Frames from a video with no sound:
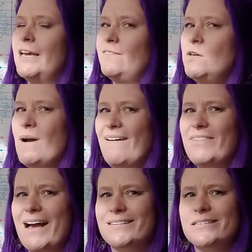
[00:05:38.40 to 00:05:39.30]
If you have
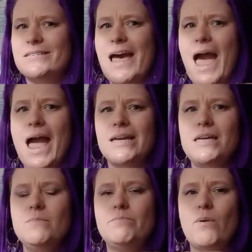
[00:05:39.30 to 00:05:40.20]
that
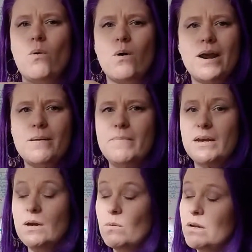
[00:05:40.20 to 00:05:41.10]
saggy, boring
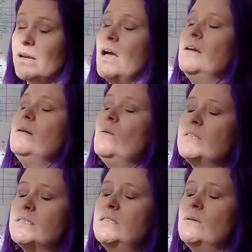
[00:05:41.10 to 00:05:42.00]
middle where you're like, I don't know
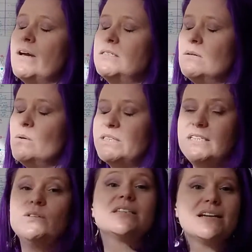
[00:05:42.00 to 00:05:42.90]
what to do,
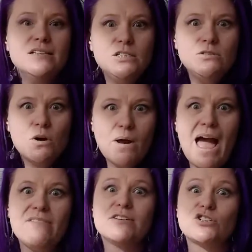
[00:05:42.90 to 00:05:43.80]
it's because you don't
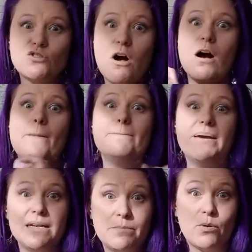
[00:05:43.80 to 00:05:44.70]
have a strong
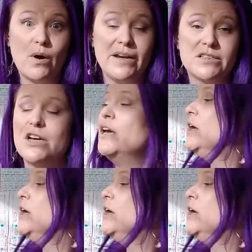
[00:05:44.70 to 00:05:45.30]
midpoint.